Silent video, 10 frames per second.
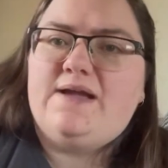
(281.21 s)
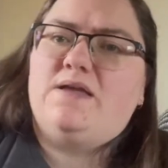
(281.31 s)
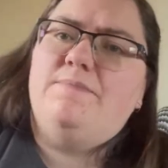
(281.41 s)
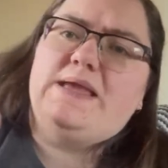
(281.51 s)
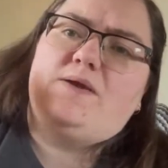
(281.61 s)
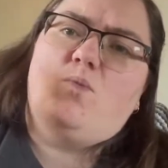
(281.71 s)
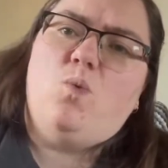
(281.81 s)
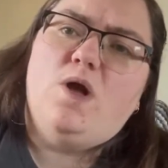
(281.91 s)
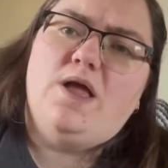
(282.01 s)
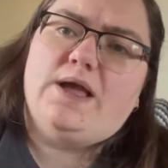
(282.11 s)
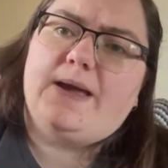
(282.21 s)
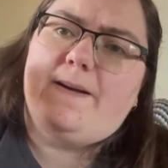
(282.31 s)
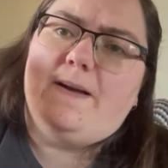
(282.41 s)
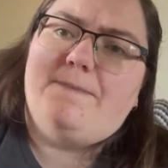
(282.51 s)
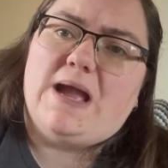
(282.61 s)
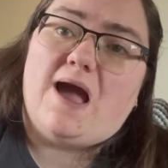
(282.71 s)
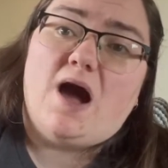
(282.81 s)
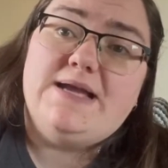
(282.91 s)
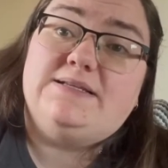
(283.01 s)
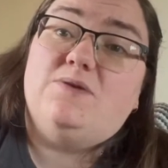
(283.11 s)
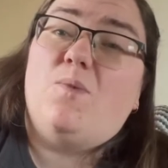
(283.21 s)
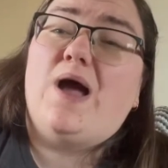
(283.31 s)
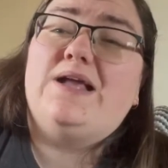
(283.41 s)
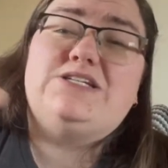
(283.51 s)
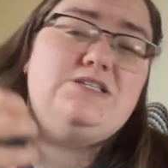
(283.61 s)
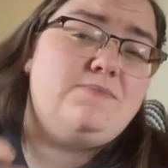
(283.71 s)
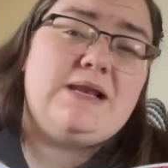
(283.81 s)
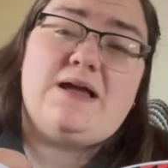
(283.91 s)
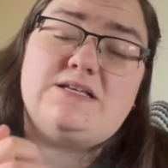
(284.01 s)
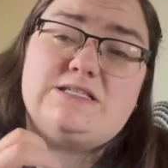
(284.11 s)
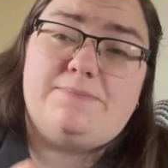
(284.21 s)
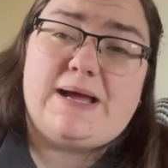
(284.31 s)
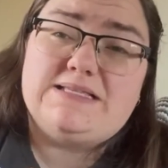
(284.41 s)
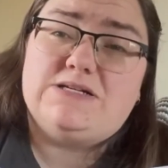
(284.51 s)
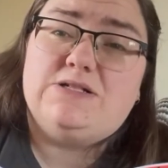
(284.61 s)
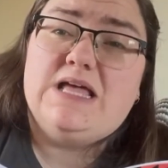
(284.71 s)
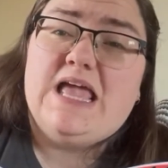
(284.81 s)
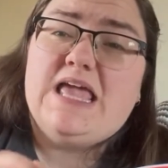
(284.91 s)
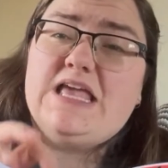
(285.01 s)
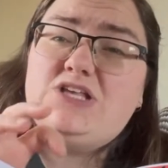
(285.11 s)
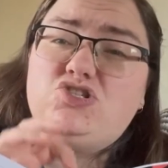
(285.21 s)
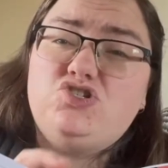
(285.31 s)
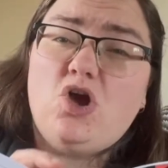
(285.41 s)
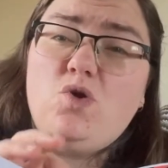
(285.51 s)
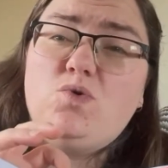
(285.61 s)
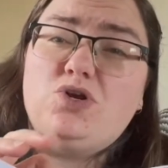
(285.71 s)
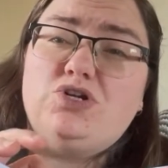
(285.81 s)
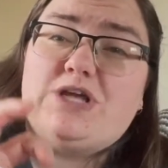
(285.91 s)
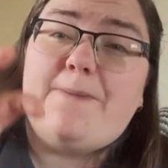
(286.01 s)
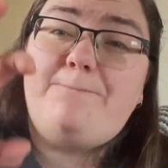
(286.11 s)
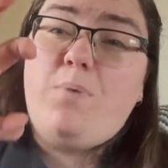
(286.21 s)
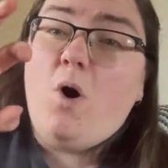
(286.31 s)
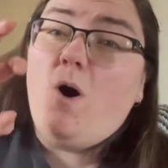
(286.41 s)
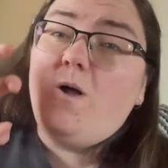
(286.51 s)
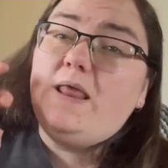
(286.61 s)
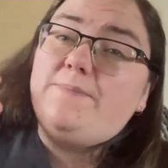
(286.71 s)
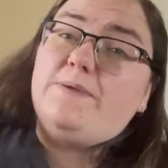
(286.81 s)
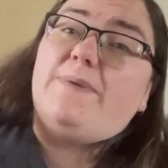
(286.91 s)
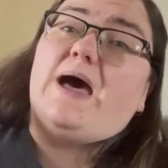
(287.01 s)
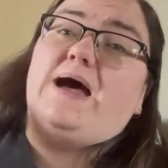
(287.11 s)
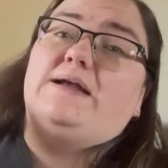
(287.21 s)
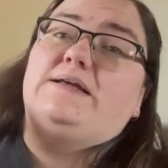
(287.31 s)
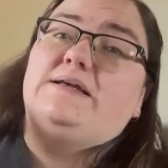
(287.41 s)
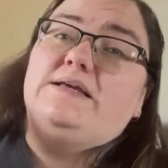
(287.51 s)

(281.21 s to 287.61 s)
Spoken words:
I can make work my idol, and why actually something like a sabbatical is so good at pulling me back,